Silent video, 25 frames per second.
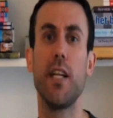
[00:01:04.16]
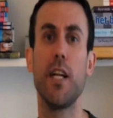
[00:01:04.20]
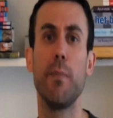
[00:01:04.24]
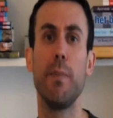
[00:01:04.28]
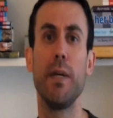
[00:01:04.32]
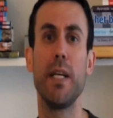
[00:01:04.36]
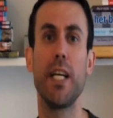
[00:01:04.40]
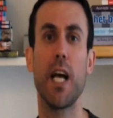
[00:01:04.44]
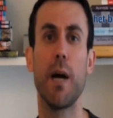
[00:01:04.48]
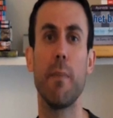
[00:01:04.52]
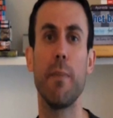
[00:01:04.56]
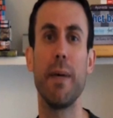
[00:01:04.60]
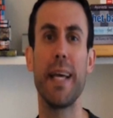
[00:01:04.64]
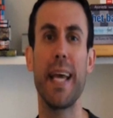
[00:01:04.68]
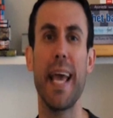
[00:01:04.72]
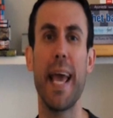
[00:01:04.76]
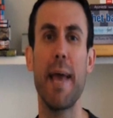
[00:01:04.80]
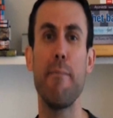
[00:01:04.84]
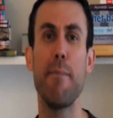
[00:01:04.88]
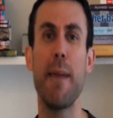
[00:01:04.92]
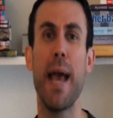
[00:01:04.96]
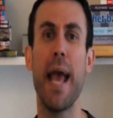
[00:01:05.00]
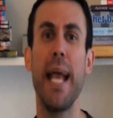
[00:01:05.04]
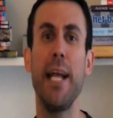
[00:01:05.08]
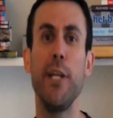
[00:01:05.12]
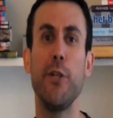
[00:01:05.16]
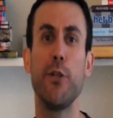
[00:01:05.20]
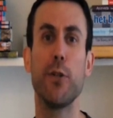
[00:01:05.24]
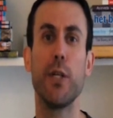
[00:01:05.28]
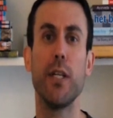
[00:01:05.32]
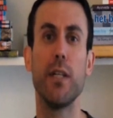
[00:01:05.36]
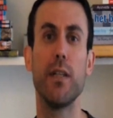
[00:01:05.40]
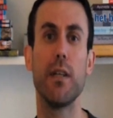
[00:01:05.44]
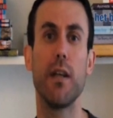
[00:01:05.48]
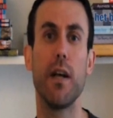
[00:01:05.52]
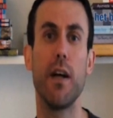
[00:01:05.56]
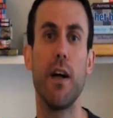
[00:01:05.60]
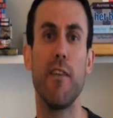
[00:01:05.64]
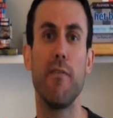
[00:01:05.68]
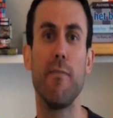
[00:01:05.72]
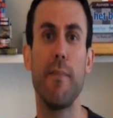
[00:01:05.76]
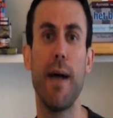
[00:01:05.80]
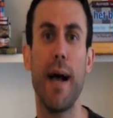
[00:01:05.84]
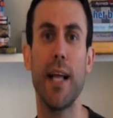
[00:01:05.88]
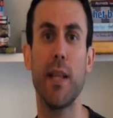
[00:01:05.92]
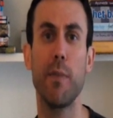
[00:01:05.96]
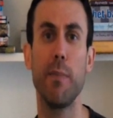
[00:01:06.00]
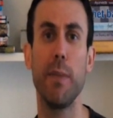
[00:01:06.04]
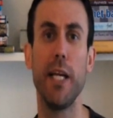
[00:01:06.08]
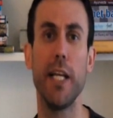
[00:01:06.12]
consider becoming a
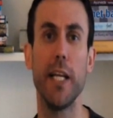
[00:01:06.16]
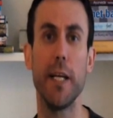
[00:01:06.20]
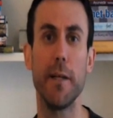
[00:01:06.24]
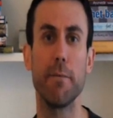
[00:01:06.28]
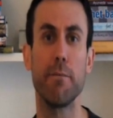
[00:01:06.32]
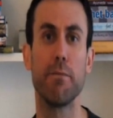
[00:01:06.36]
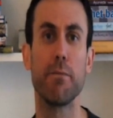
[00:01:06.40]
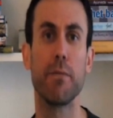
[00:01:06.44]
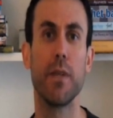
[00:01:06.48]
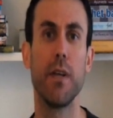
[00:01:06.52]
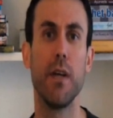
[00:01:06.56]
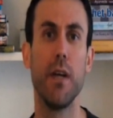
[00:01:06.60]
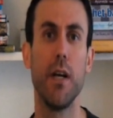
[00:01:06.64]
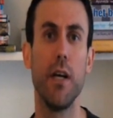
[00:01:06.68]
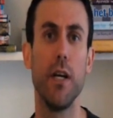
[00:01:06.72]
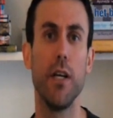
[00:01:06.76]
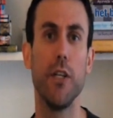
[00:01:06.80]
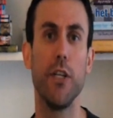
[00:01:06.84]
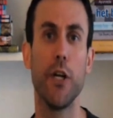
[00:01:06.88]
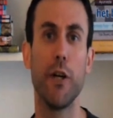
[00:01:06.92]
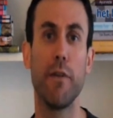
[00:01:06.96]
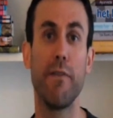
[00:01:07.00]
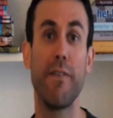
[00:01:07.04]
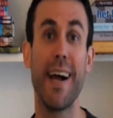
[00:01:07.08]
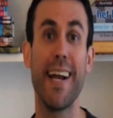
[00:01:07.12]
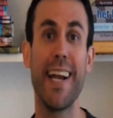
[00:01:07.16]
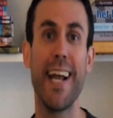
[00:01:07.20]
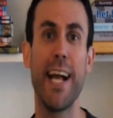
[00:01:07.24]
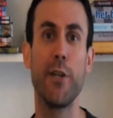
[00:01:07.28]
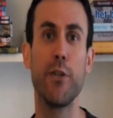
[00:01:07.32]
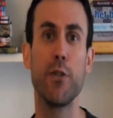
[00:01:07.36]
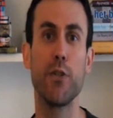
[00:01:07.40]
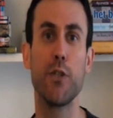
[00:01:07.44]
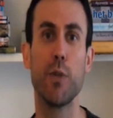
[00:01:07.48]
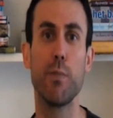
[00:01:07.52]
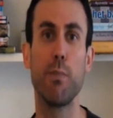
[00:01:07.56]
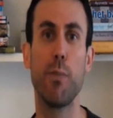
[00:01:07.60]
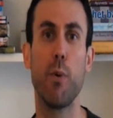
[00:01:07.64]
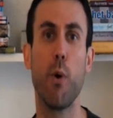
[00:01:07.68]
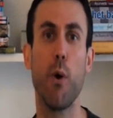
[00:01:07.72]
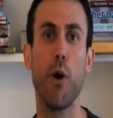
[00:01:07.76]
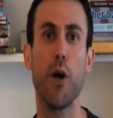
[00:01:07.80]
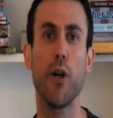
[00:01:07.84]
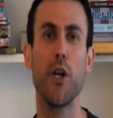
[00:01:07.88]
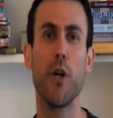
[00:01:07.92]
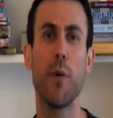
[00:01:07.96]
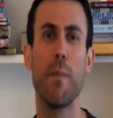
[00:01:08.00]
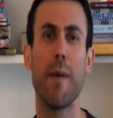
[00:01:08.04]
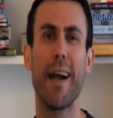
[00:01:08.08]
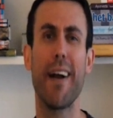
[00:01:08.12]
patron of Math Meeting. Your financial
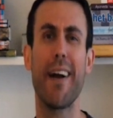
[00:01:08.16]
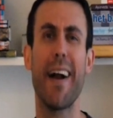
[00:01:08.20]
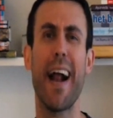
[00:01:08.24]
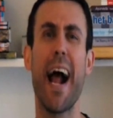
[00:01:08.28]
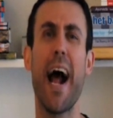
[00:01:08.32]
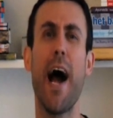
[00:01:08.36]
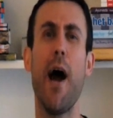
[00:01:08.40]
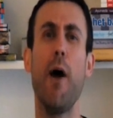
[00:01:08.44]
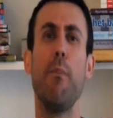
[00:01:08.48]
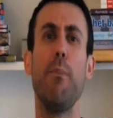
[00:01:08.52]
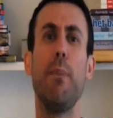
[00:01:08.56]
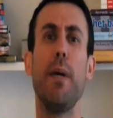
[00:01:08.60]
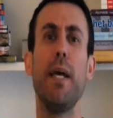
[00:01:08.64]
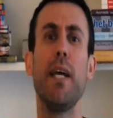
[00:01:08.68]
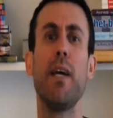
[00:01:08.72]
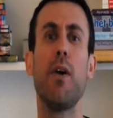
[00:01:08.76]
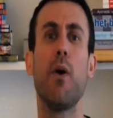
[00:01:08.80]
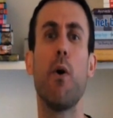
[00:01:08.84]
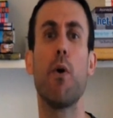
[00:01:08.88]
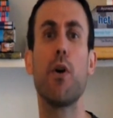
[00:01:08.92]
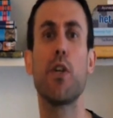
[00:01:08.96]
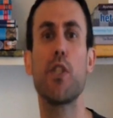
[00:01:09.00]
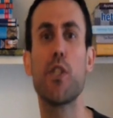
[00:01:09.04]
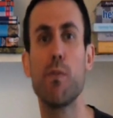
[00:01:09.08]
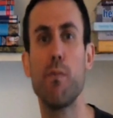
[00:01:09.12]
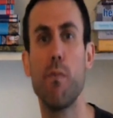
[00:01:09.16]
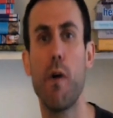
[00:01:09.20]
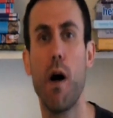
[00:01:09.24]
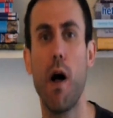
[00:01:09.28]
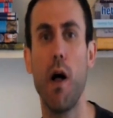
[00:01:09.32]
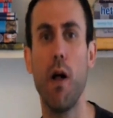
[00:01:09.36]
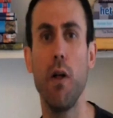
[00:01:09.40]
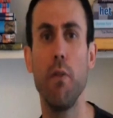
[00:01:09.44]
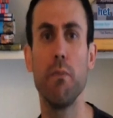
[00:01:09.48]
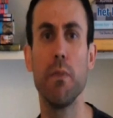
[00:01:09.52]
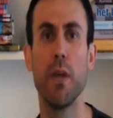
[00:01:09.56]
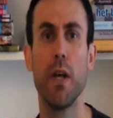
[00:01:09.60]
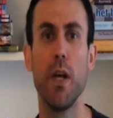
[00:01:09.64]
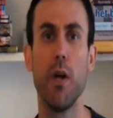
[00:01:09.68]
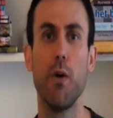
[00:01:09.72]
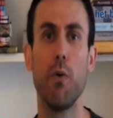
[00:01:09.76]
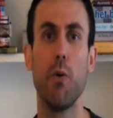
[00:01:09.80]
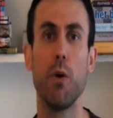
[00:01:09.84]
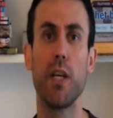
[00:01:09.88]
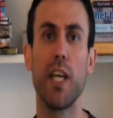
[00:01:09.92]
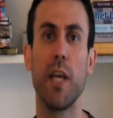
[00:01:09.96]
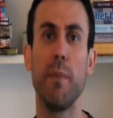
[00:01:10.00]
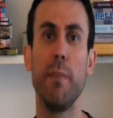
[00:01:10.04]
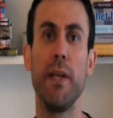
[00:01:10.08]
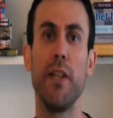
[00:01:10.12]
support, no matter how big or small,
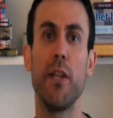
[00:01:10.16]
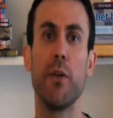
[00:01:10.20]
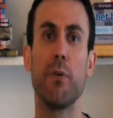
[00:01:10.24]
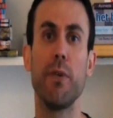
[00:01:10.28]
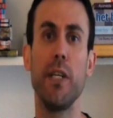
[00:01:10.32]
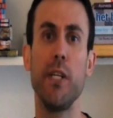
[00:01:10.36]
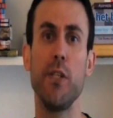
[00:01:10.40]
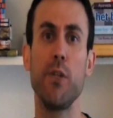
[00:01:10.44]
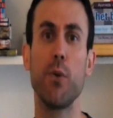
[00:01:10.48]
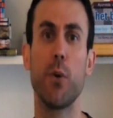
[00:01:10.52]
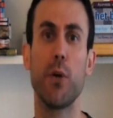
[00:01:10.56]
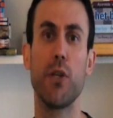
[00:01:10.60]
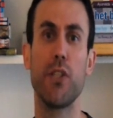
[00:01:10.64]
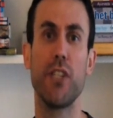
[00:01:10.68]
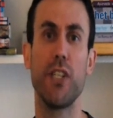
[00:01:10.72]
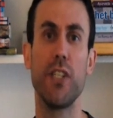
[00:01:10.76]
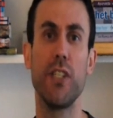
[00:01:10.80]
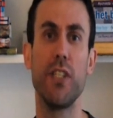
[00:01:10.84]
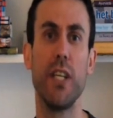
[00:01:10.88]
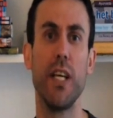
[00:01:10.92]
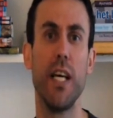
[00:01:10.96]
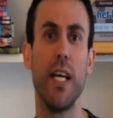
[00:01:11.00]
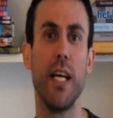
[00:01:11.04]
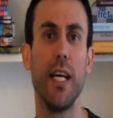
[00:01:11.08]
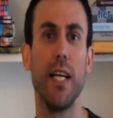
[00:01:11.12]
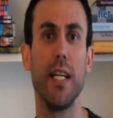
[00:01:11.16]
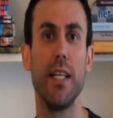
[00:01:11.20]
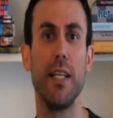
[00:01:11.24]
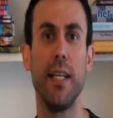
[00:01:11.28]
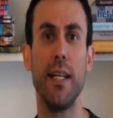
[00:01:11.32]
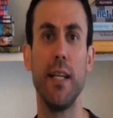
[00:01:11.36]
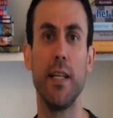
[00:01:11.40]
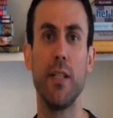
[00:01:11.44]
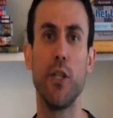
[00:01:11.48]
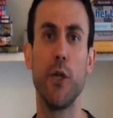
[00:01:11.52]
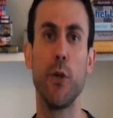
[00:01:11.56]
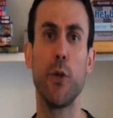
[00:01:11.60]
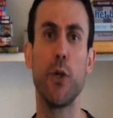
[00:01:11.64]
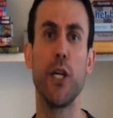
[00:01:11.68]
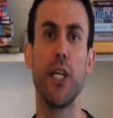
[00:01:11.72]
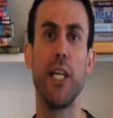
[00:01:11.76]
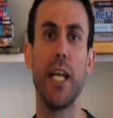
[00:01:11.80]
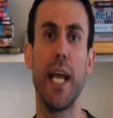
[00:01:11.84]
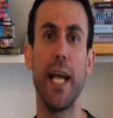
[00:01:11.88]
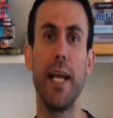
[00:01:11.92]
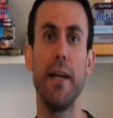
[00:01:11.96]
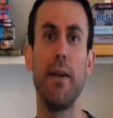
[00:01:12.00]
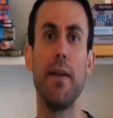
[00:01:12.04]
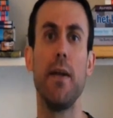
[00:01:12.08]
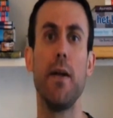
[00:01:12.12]
will give me the resources needed to
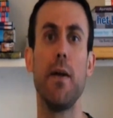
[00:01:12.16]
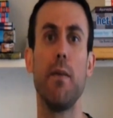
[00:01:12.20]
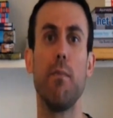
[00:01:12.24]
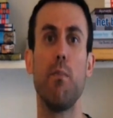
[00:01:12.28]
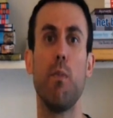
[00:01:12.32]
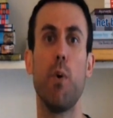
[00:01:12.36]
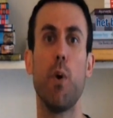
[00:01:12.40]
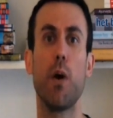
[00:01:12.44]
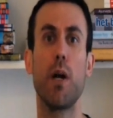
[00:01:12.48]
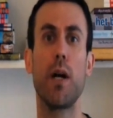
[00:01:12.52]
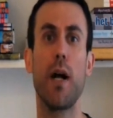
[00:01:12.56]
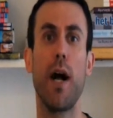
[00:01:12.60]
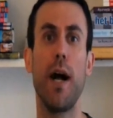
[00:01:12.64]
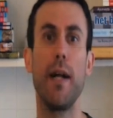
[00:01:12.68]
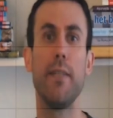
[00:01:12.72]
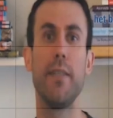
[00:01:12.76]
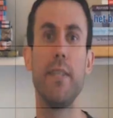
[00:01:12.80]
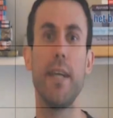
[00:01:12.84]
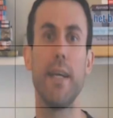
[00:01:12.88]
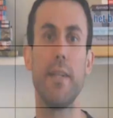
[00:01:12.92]
create more